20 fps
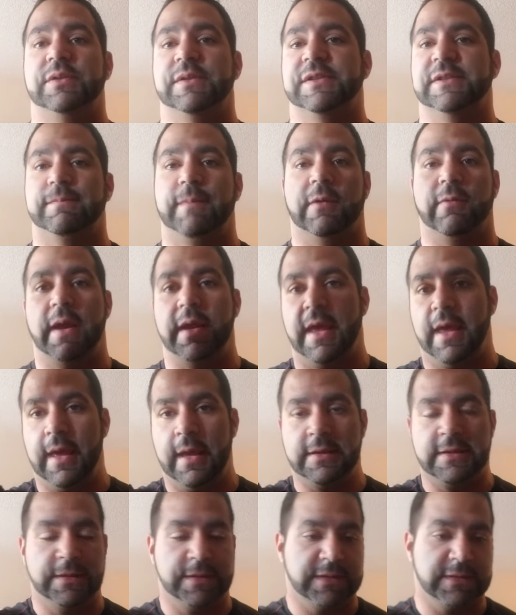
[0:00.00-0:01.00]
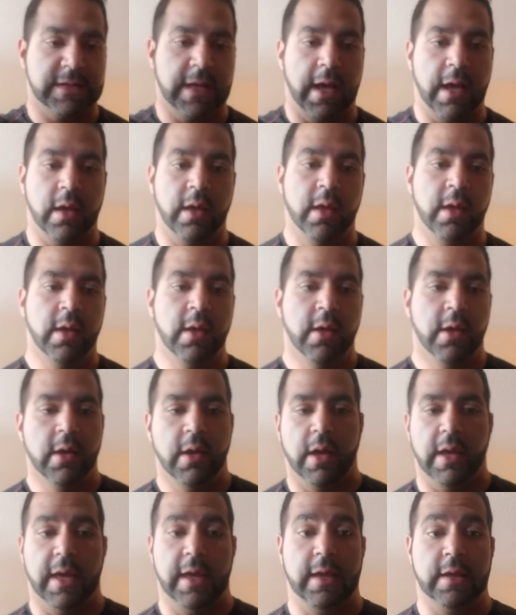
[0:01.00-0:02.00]
This is my right hand to this guy."
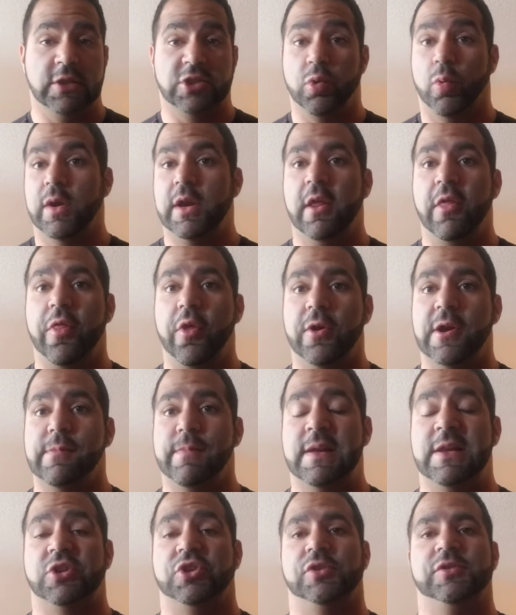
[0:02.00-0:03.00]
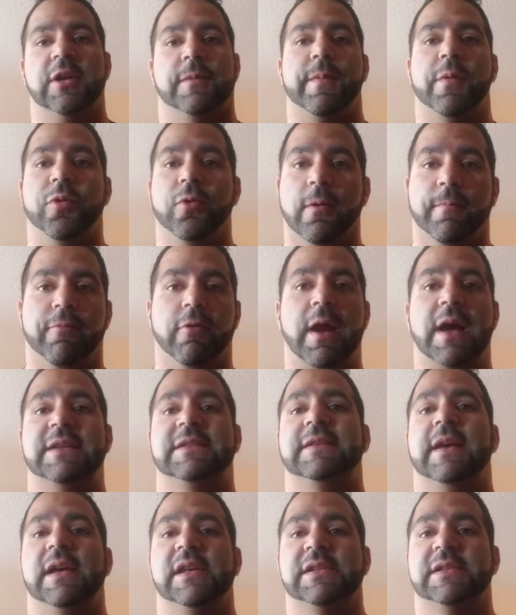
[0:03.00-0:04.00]
In 20 to 30 minutes, she took me through a
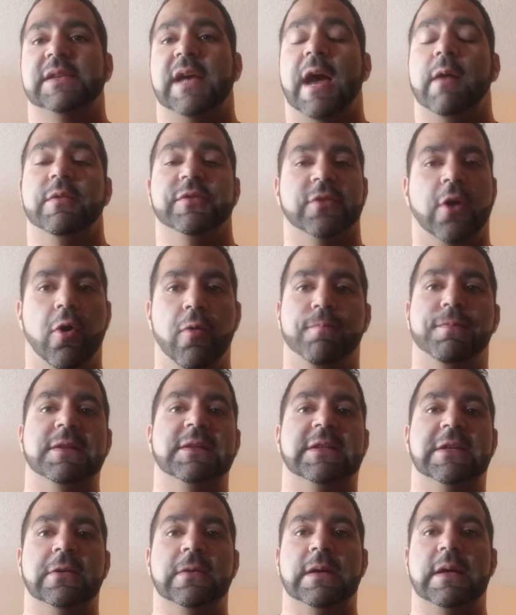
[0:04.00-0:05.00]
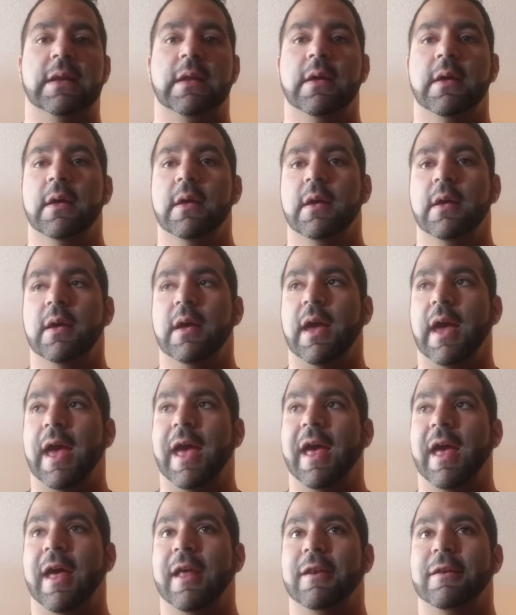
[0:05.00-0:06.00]
process. I was open to it,
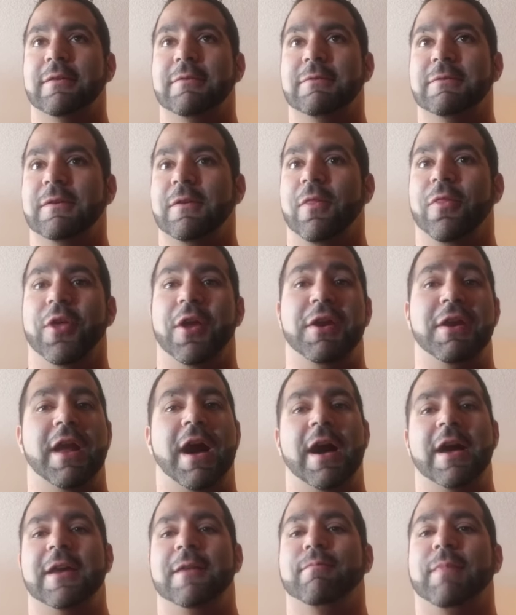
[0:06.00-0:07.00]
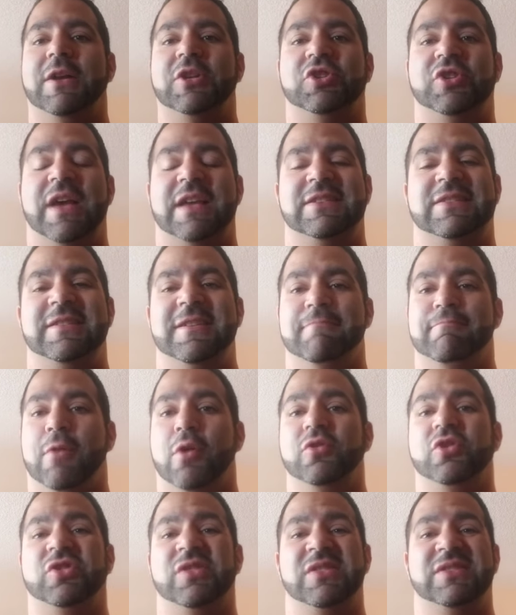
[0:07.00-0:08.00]
and the knot in my chest, the
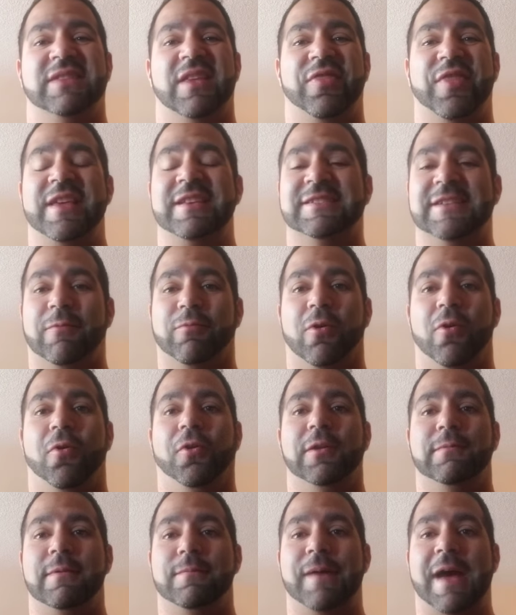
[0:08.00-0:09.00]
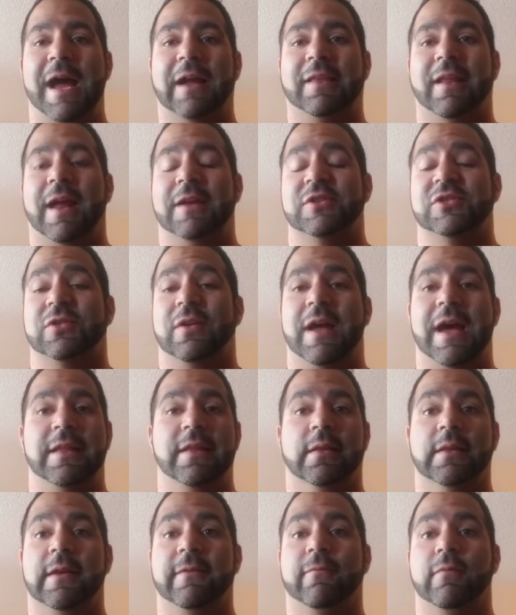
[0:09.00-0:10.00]
emotions, the things that were holding me back that I just thought I had
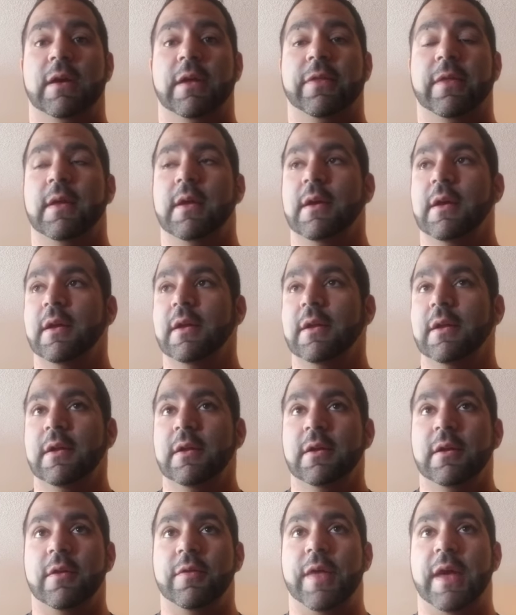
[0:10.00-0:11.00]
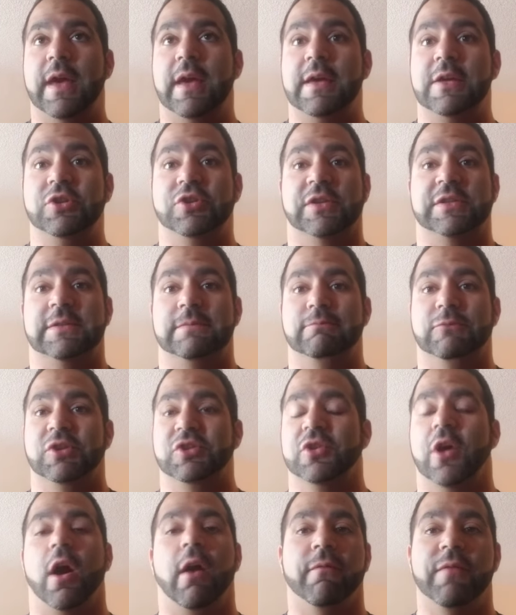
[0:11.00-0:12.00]
to live with, they just
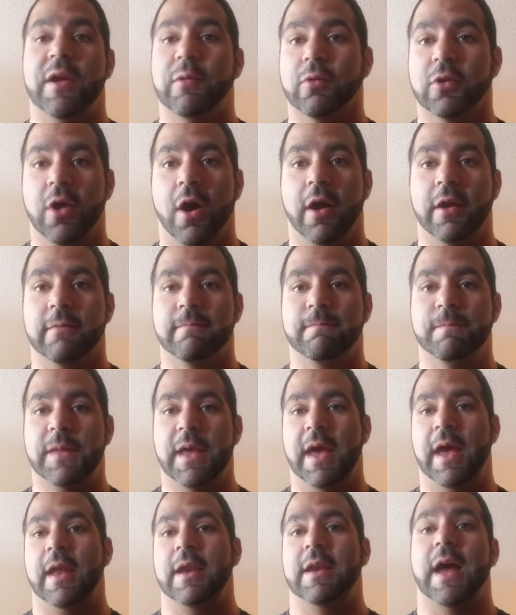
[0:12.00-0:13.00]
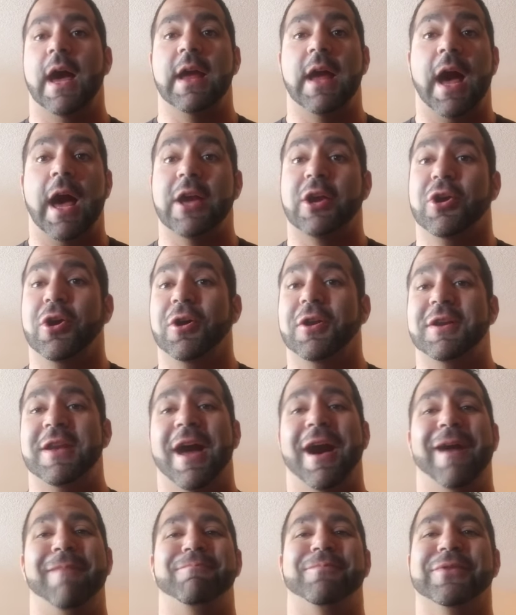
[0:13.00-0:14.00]
dissolved. They were gone. And I, I could
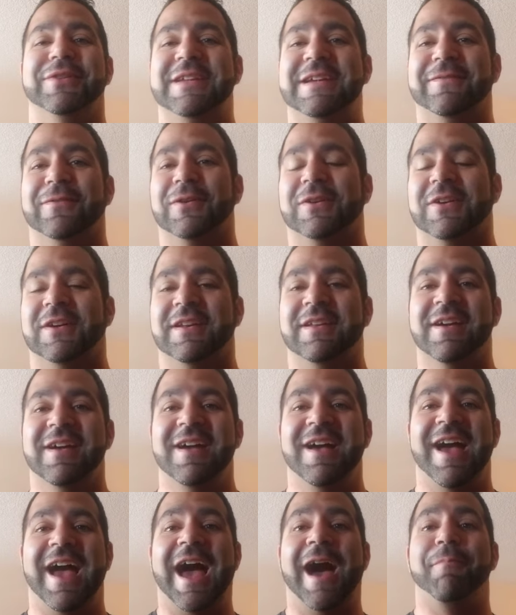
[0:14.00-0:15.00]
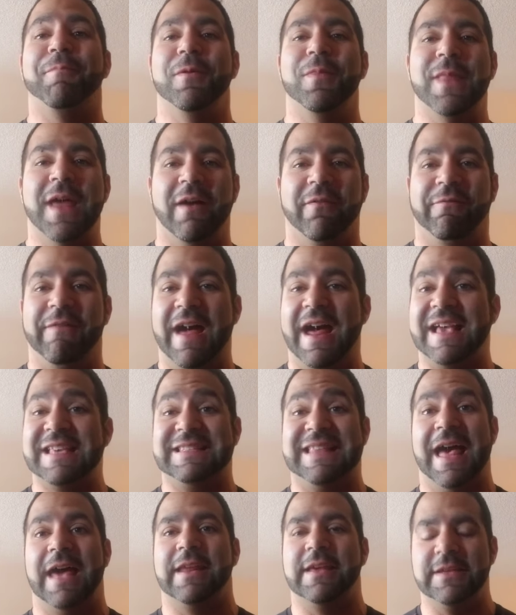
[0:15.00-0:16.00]
not believe it could happen that fast,
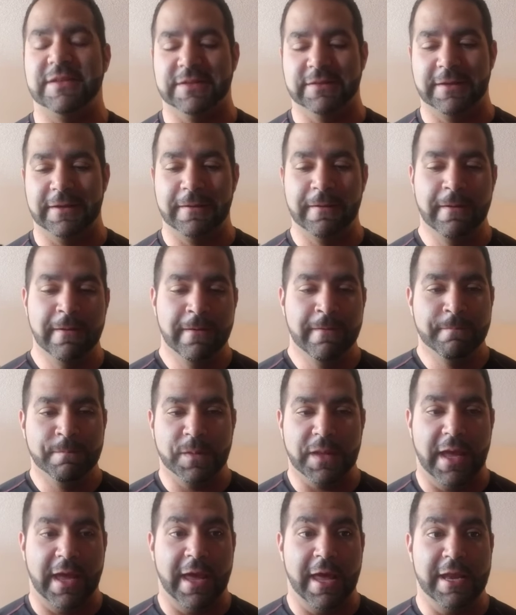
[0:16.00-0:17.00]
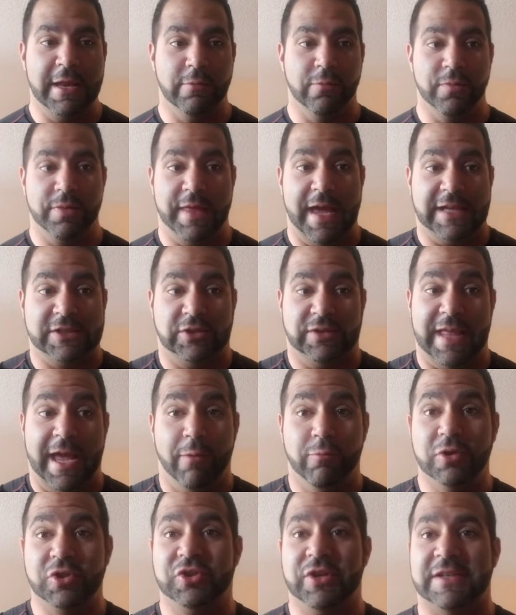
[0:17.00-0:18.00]
that easily. And it, that's that
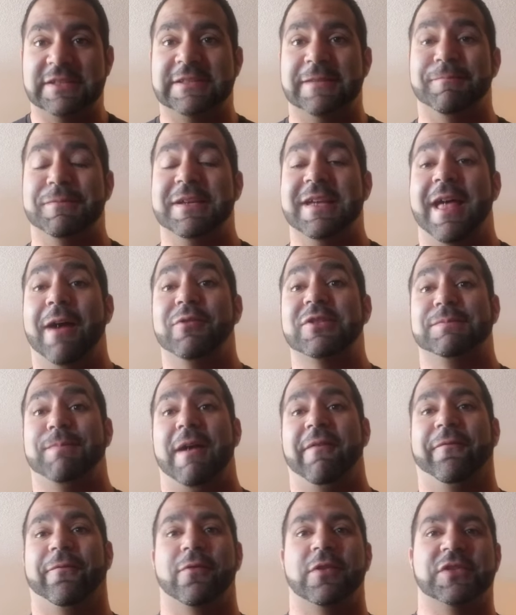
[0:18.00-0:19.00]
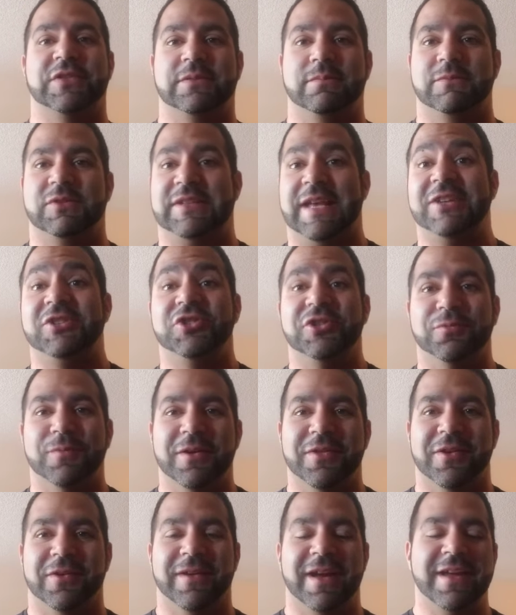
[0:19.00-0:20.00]
was just the beginning. That was my first session with
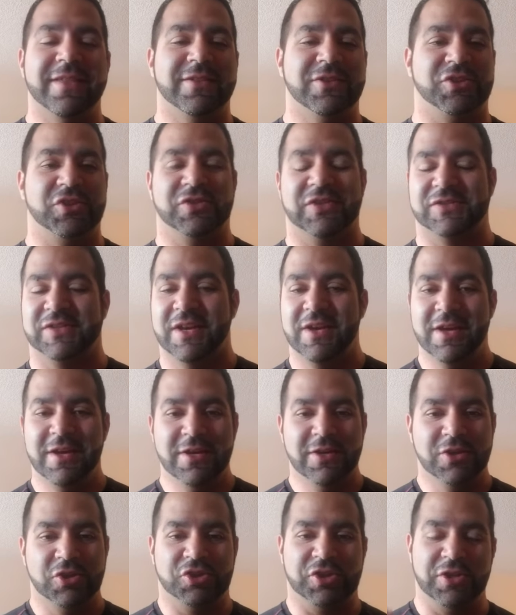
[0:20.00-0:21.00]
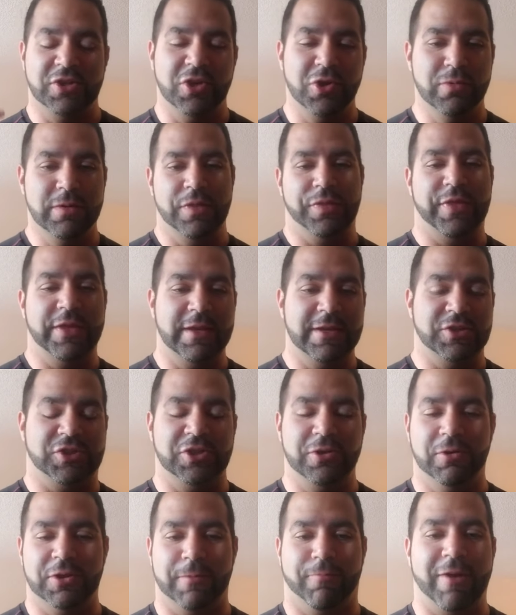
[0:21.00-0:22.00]
her, right? She just she knew what the she
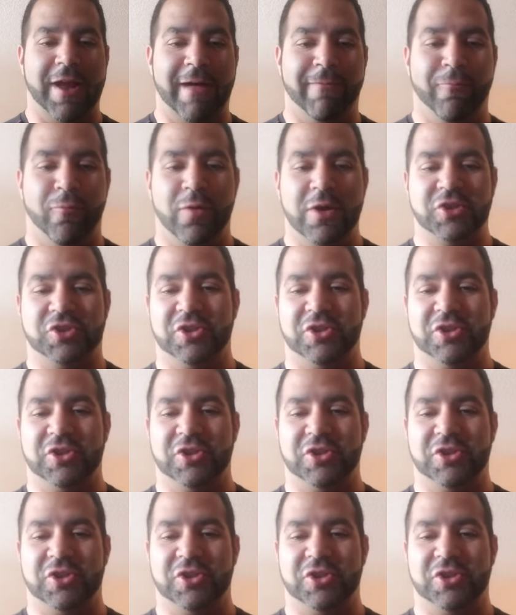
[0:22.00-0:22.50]
knew what the problem was.